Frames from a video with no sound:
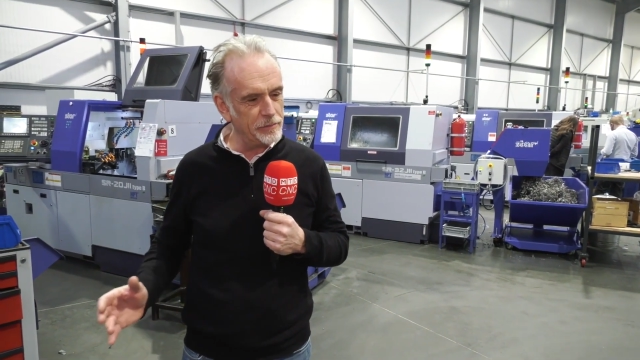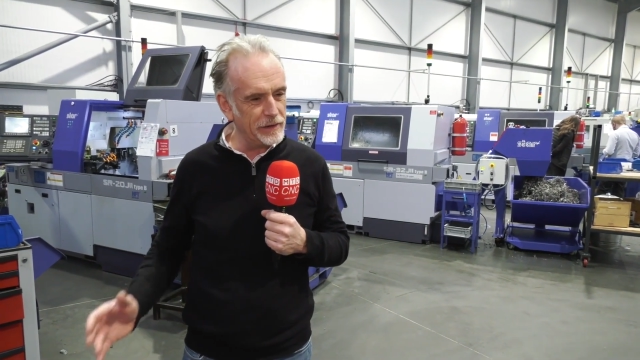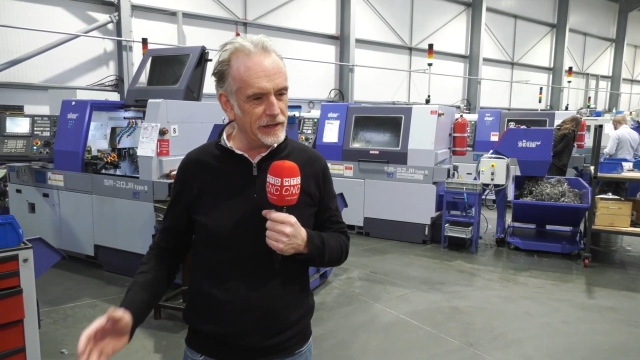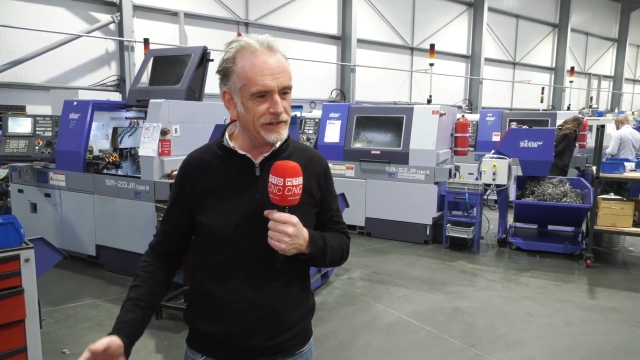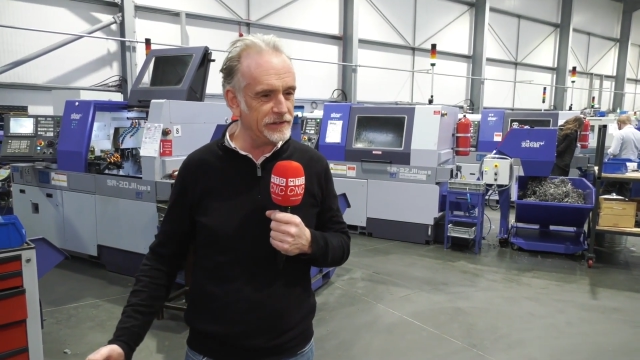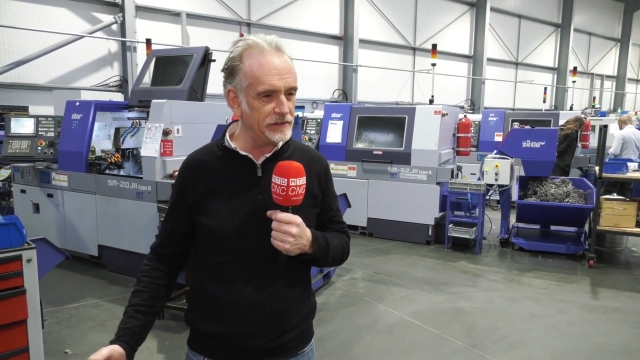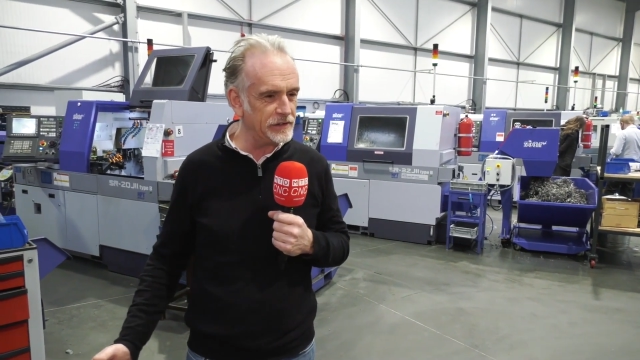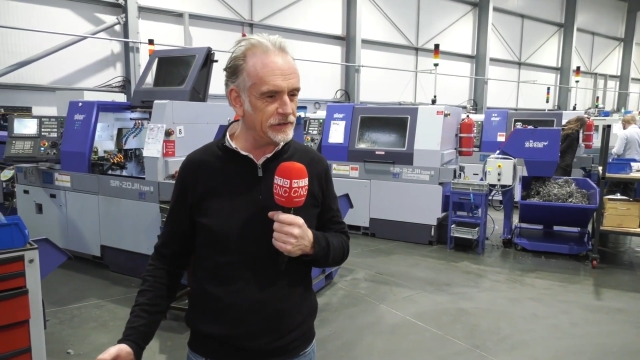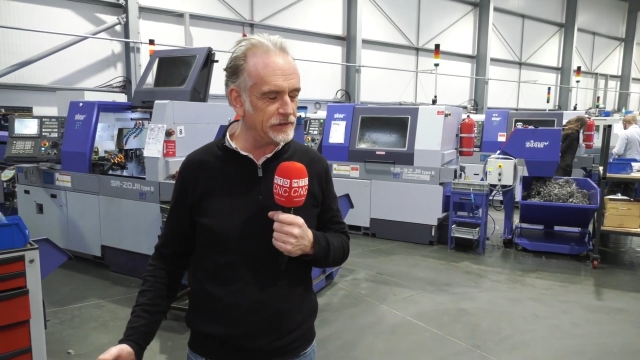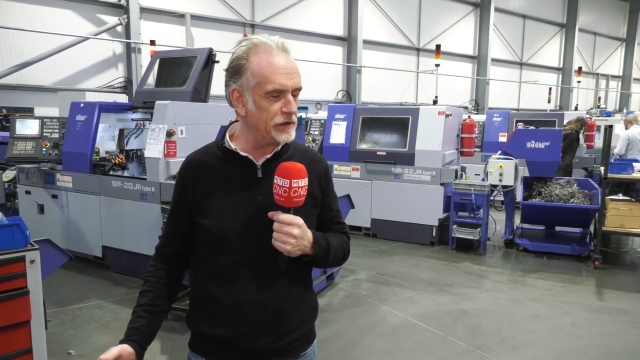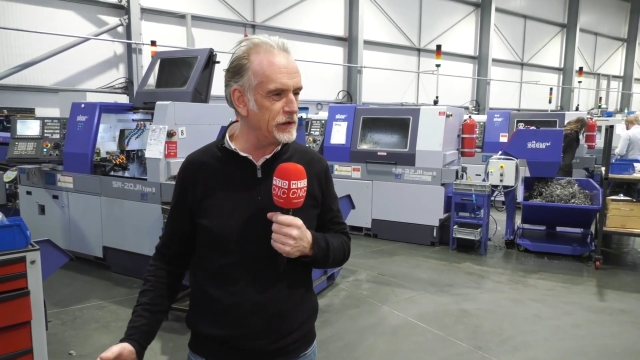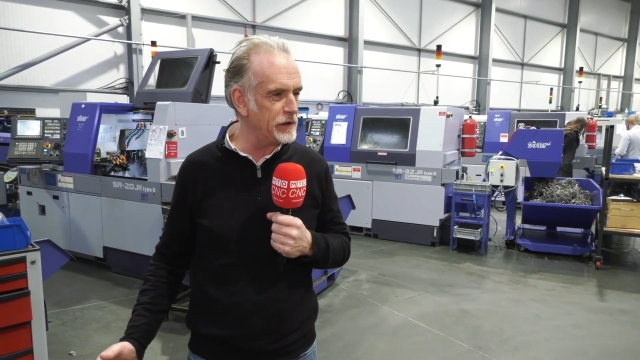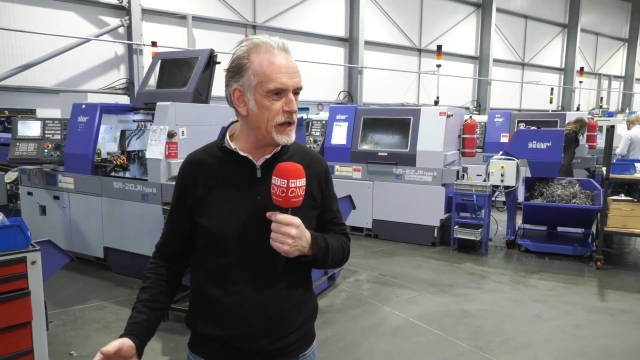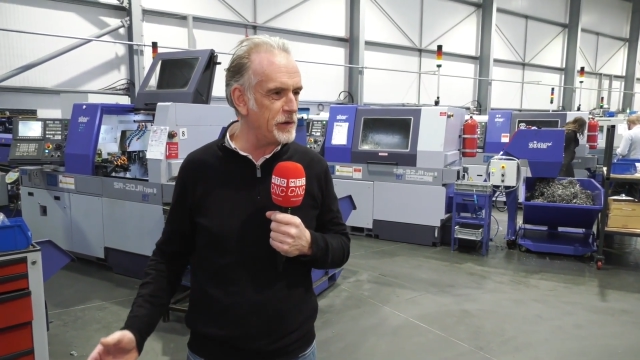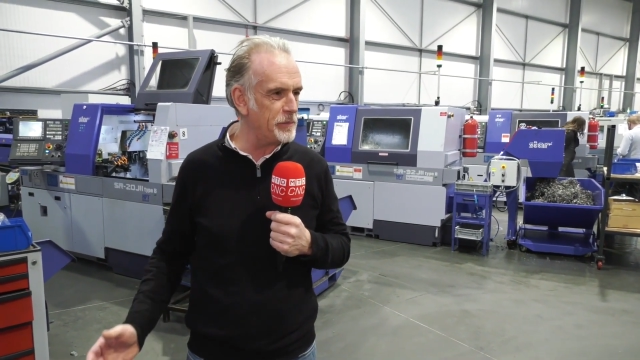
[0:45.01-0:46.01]
the ability to
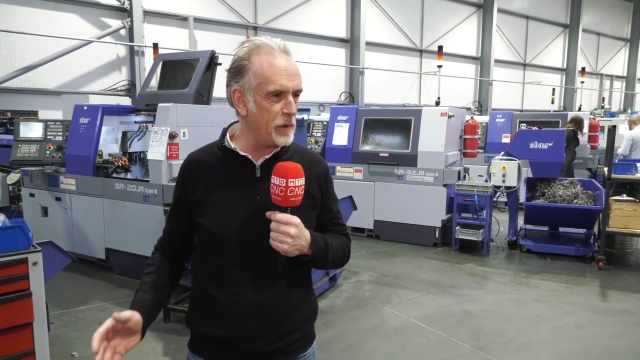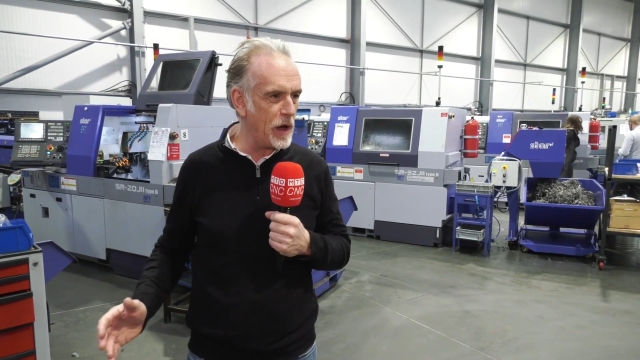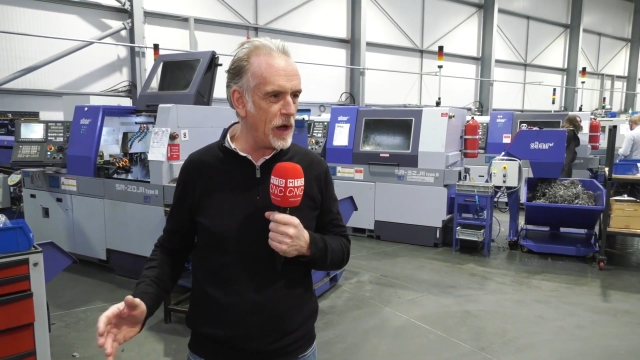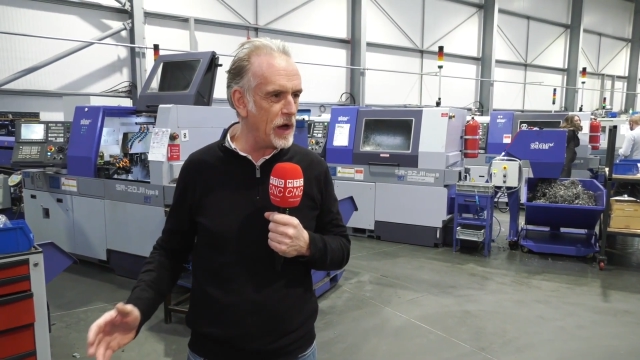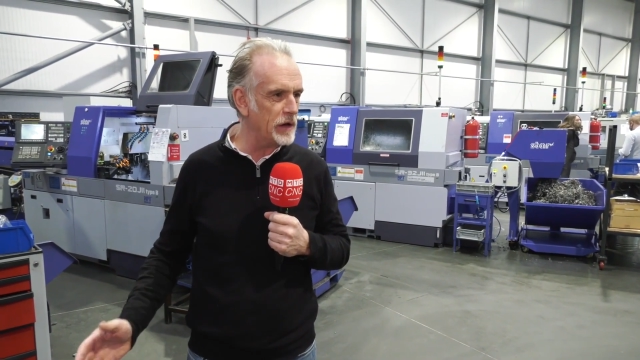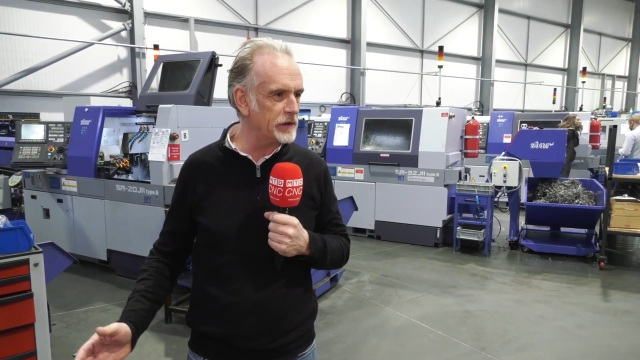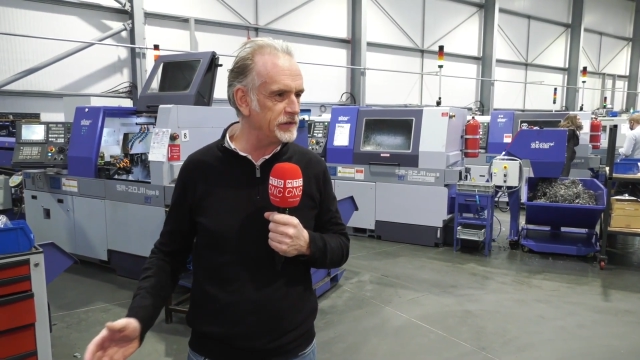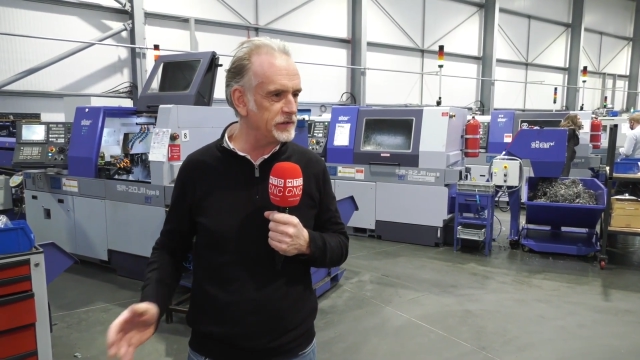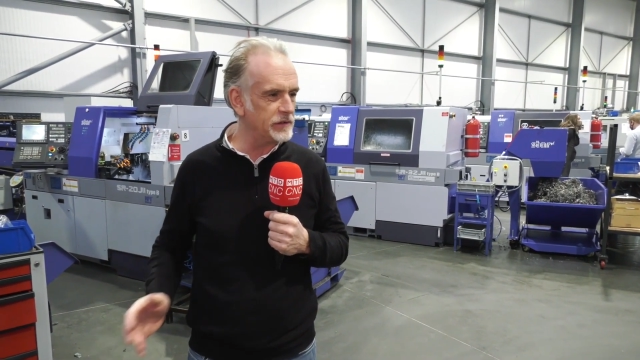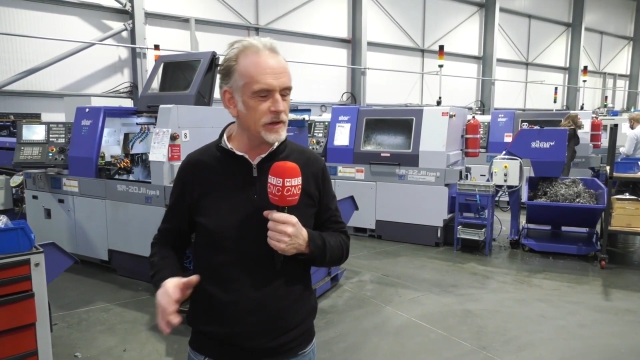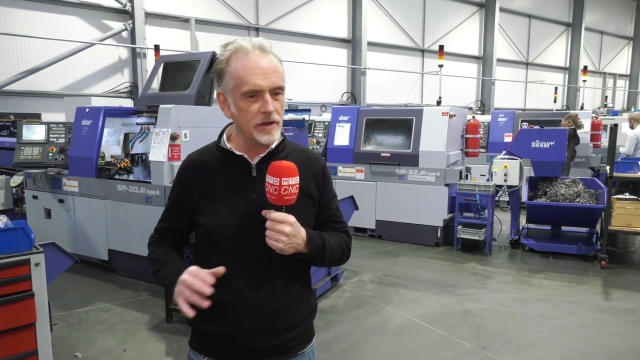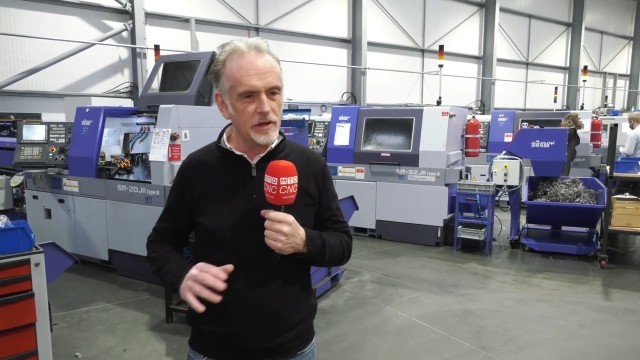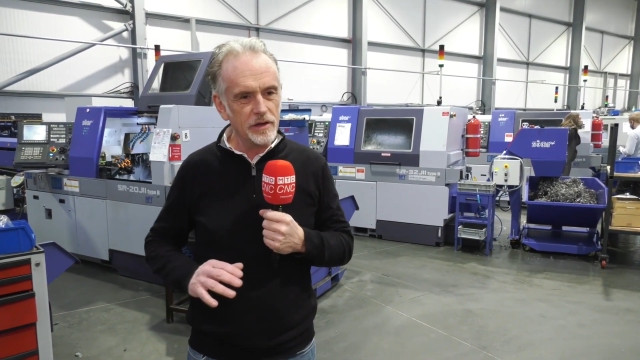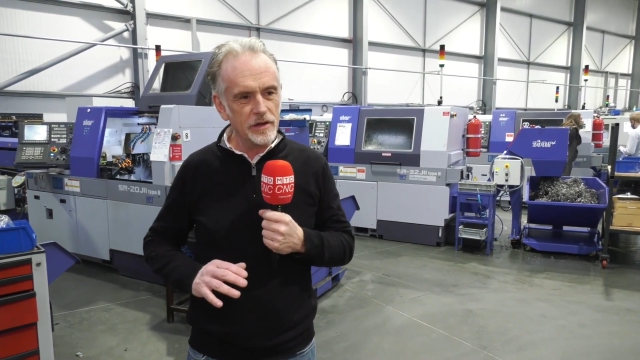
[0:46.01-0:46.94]
turn out parts